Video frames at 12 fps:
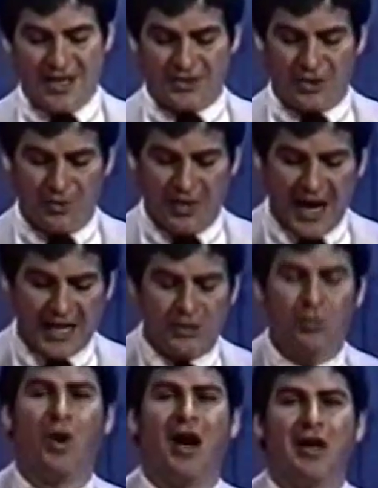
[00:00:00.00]
So
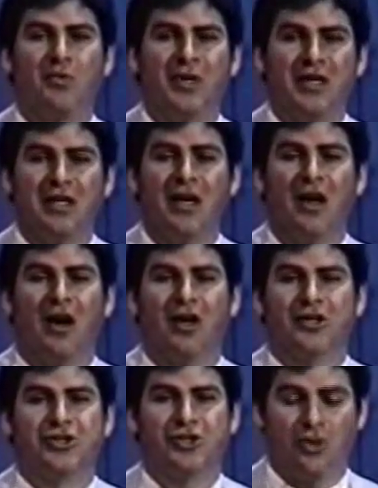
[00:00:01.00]
that's why we
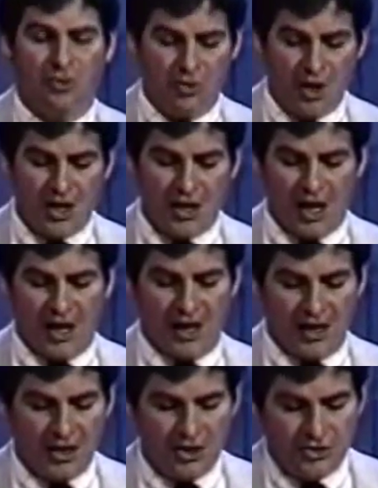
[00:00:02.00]
are so
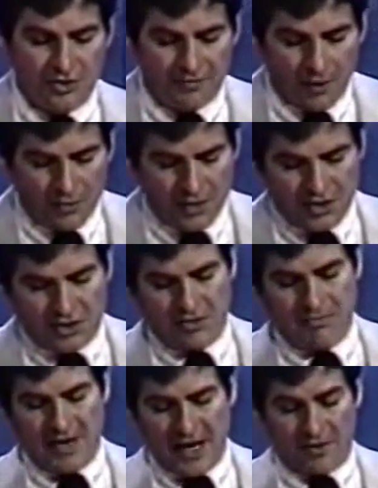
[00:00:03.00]
uh, devoted
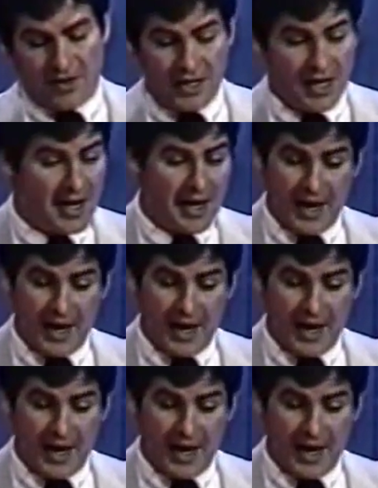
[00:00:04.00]
to Mary.